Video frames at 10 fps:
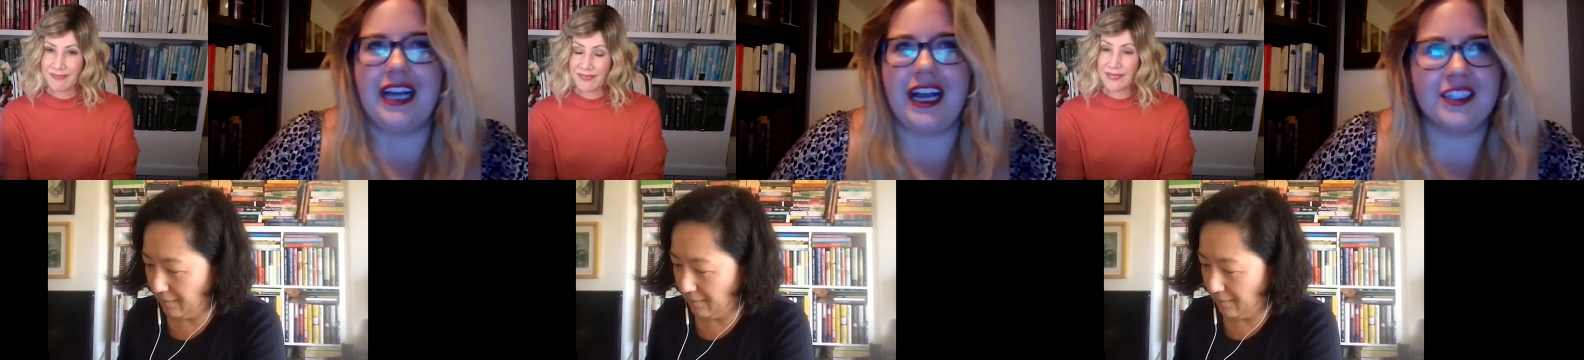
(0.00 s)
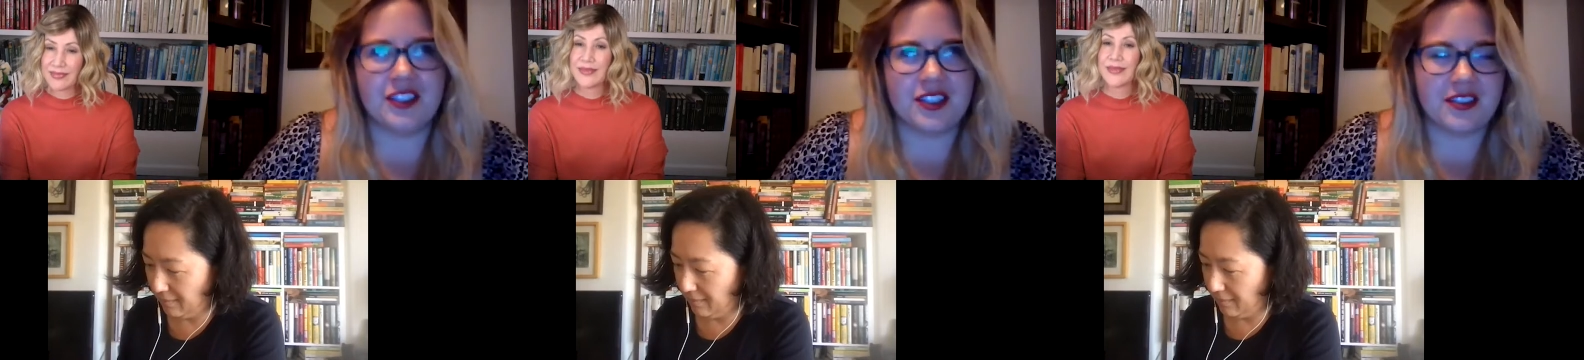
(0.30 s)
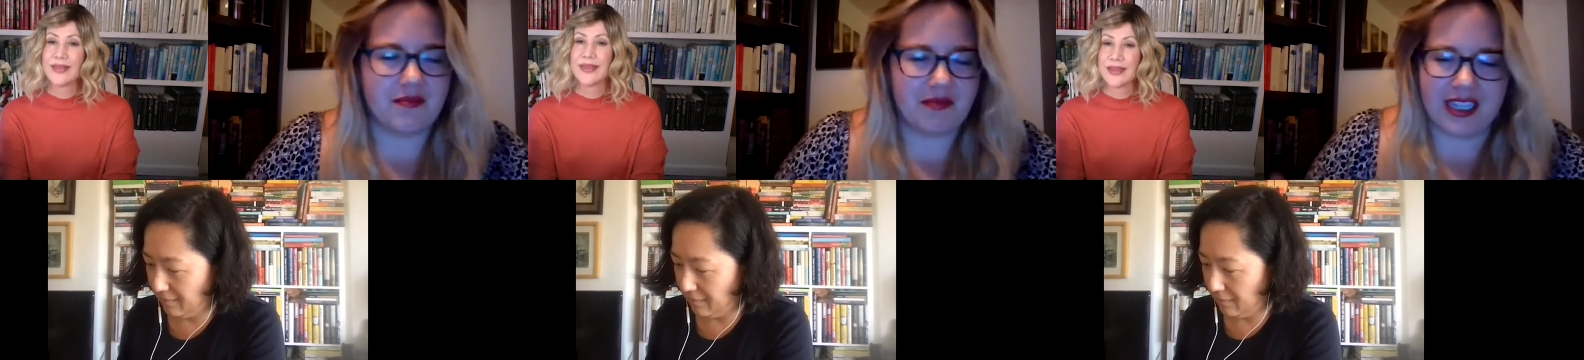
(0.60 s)
Speaker 1: I
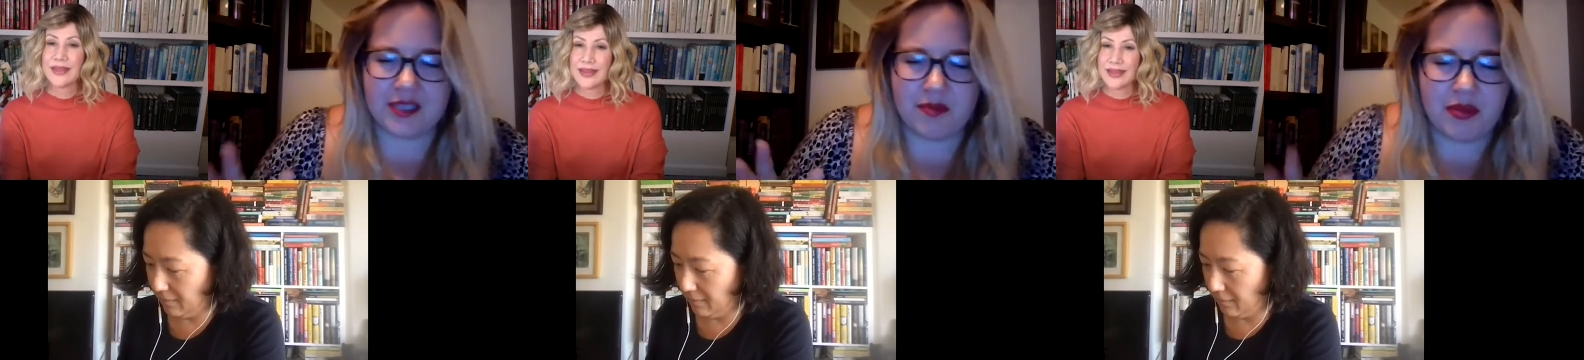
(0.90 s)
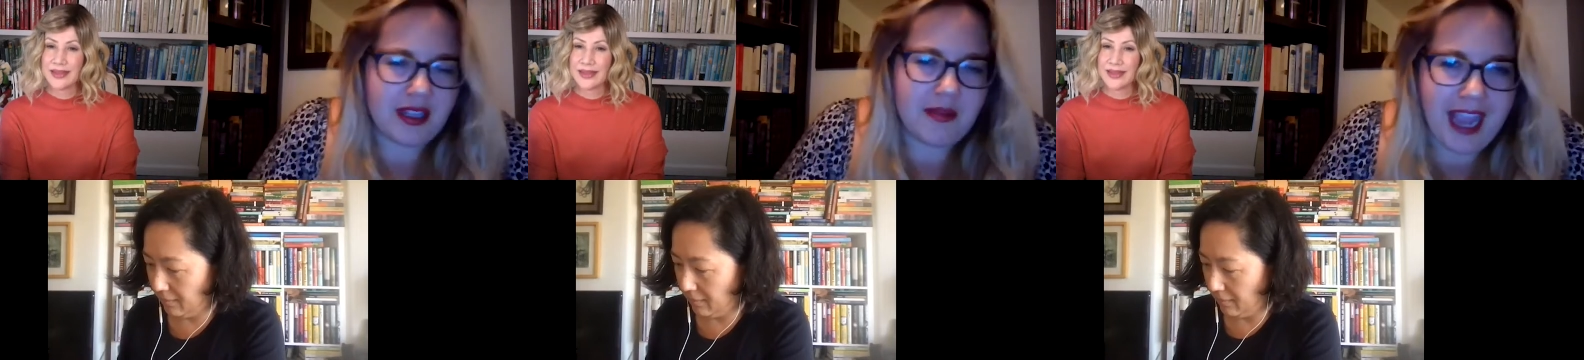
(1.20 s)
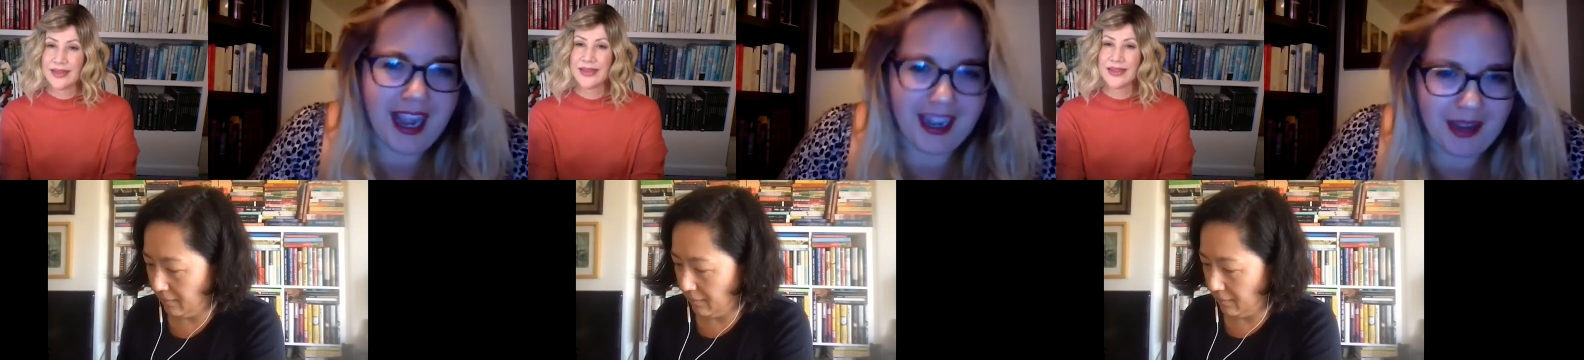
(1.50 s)
just, it's book
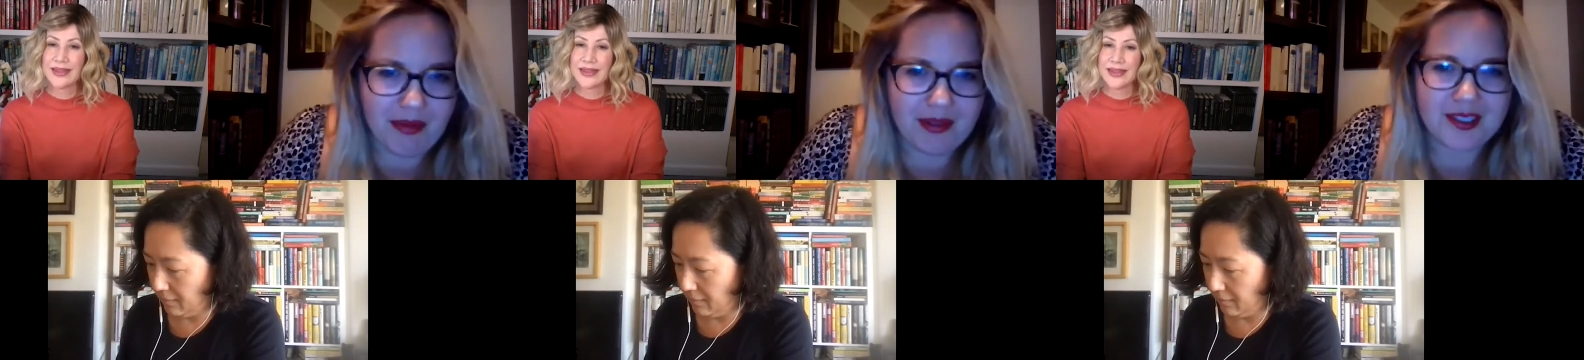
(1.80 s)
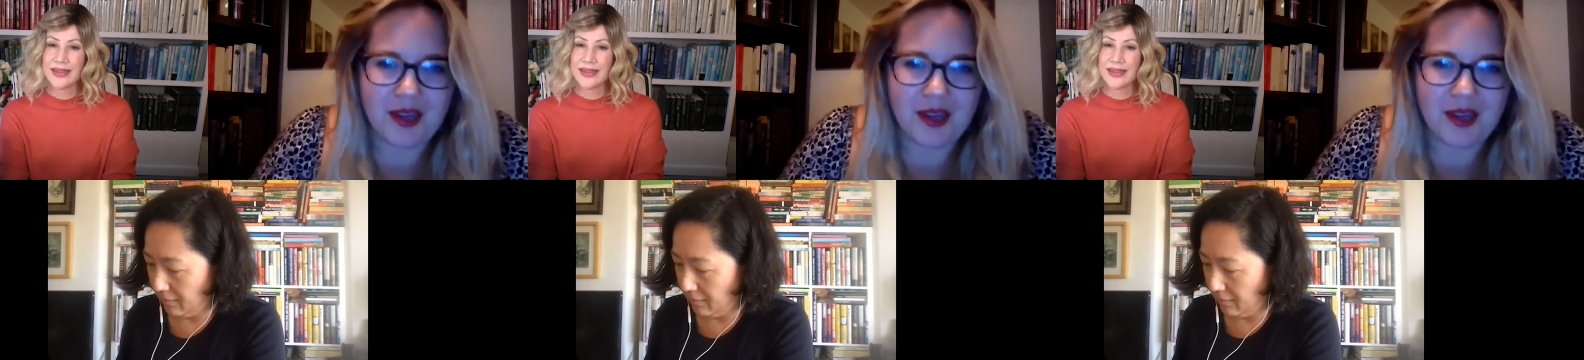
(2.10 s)
club catnip.